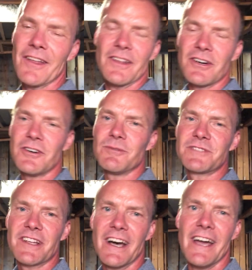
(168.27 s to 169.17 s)
of the homes
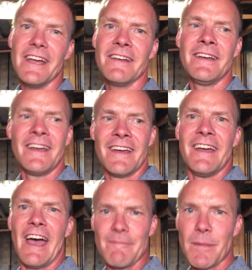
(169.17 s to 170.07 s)
that I
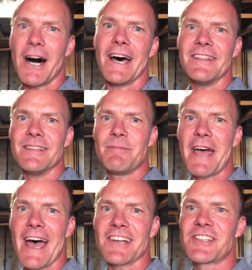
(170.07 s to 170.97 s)
have bought in the
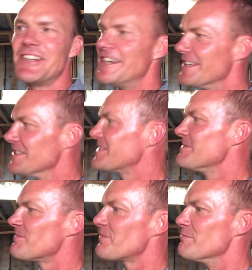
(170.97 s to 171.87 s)
past years,
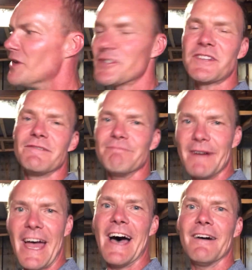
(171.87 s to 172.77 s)
most of them
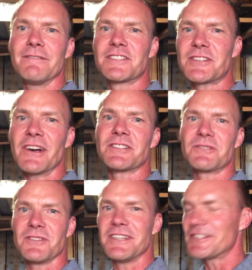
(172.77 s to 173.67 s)
have
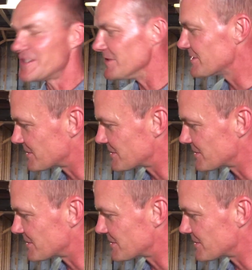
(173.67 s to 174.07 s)
structural issues.